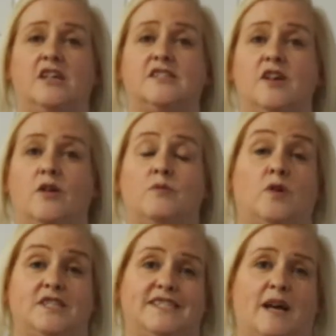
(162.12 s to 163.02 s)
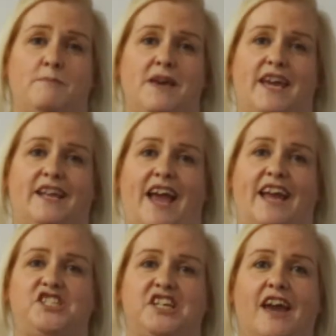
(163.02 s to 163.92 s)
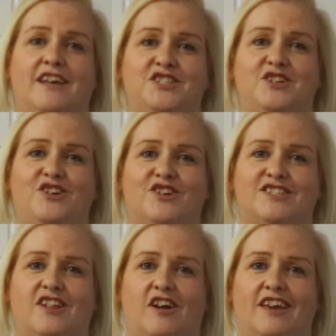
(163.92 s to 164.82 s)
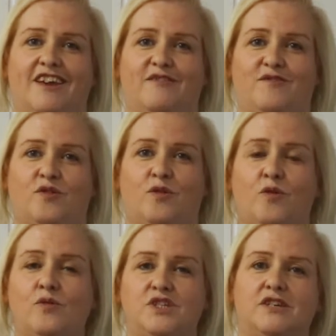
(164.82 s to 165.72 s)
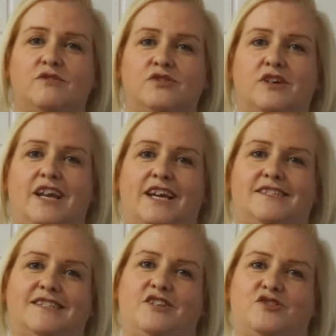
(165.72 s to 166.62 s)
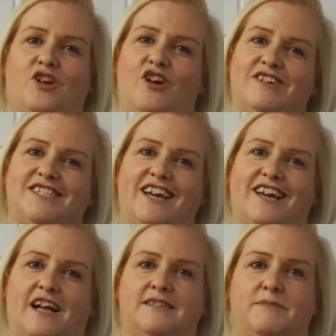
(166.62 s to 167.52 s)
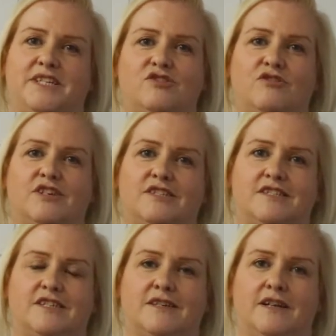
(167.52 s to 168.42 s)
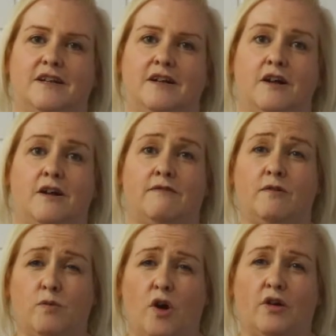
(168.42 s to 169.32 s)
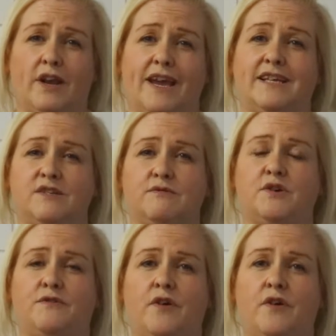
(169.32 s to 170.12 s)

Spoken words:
So, what does that mean education looks like for all children in Central RSA Academies Trust? For one, it's a real